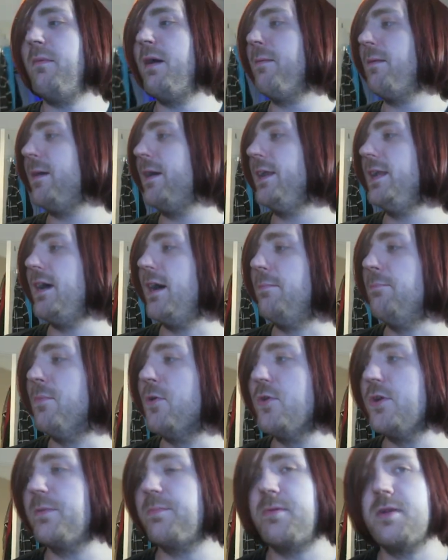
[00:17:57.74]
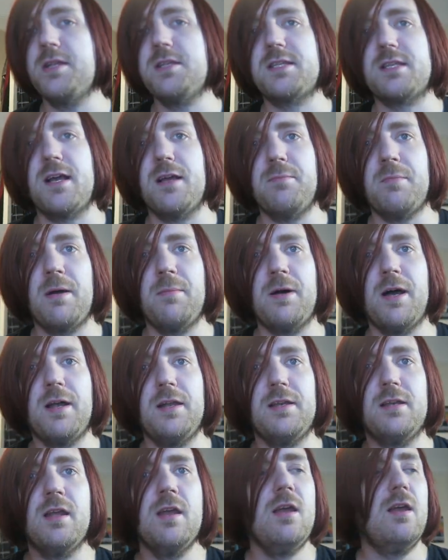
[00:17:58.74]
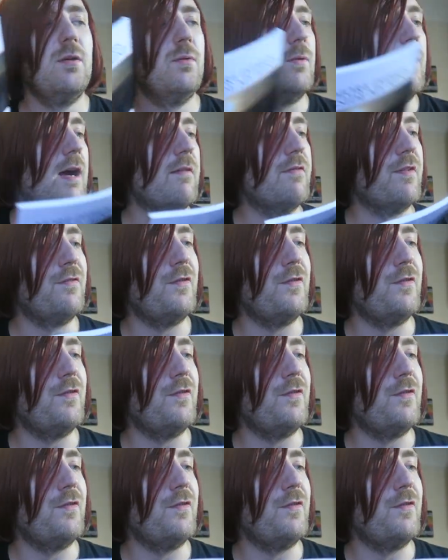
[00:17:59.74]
My Mind and More Debris Inside My Mind. We have the